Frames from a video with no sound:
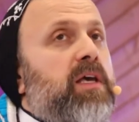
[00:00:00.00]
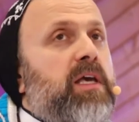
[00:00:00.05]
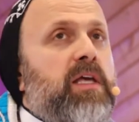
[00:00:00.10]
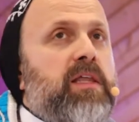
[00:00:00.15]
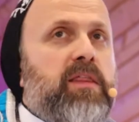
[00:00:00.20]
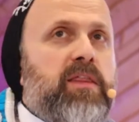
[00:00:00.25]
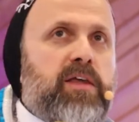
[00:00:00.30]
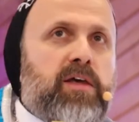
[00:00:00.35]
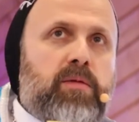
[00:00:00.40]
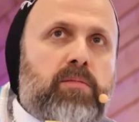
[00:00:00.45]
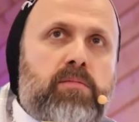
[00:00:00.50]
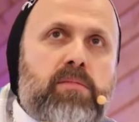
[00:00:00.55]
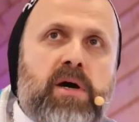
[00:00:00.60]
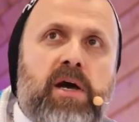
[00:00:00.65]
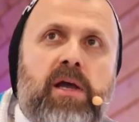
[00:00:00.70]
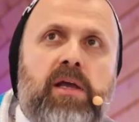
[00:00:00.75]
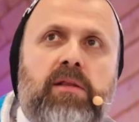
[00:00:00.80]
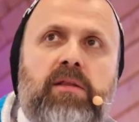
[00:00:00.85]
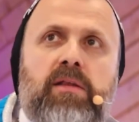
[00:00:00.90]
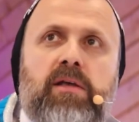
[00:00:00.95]
in their
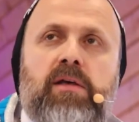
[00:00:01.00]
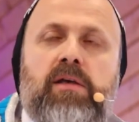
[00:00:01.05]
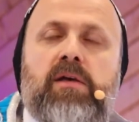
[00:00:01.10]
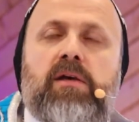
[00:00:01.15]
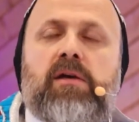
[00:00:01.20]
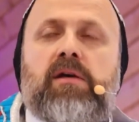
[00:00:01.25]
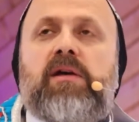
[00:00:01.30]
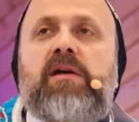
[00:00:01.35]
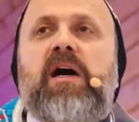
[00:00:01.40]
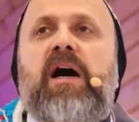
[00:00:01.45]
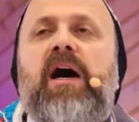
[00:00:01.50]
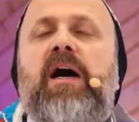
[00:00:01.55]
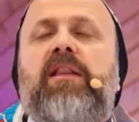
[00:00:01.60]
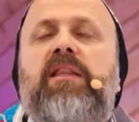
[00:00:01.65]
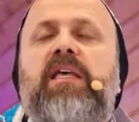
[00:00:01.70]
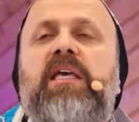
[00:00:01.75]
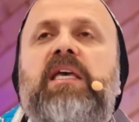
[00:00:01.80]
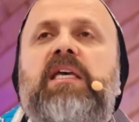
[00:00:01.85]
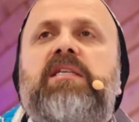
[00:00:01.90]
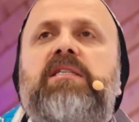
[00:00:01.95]
mind,
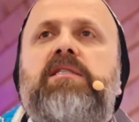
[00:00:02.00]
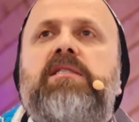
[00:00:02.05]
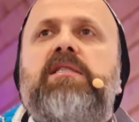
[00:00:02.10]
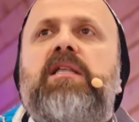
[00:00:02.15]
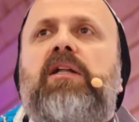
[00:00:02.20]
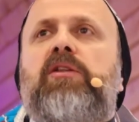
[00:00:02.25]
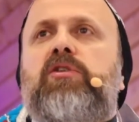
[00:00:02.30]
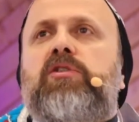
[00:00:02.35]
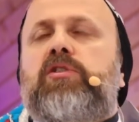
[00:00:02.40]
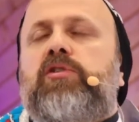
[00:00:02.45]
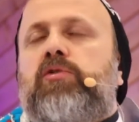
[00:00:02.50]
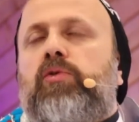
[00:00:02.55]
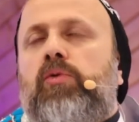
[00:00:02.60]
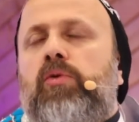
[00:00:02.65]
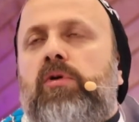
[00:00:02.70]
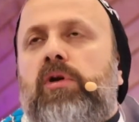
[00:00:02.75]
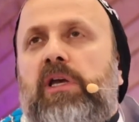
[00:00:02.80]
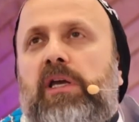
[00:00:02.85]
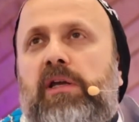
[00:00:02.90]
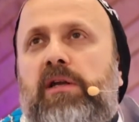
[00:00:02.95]
God is not
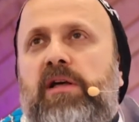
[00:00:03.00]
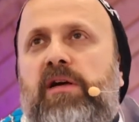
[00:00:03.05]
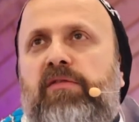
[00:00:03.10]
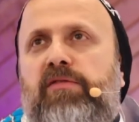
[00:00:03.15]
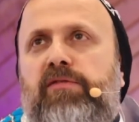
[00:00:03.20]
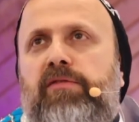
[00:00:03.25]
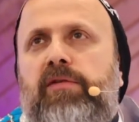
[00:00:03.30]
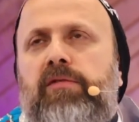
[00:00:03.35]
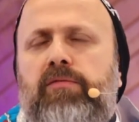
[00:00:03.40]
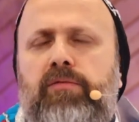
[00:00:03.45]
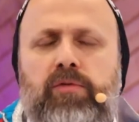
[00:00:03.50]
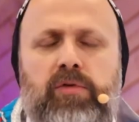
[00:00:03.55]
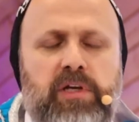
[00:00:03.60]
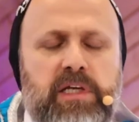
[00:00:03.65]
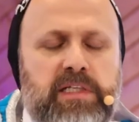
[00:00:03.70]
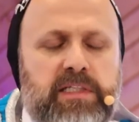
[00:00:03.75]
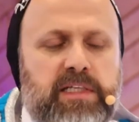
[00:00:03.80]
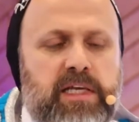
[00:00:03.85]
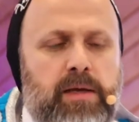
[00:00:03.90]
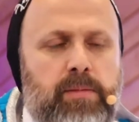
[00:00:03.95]
strong enough. For
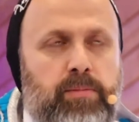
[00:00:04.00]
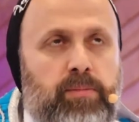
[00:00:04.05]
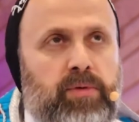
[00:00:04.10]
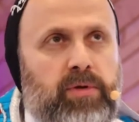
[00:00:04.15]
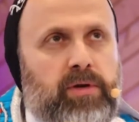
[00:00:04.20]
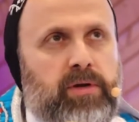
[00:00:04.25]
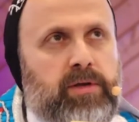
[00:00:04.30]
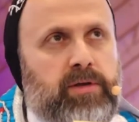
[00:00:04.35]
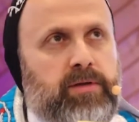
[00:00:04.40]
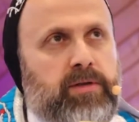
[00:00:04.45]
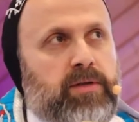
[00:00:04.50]
example,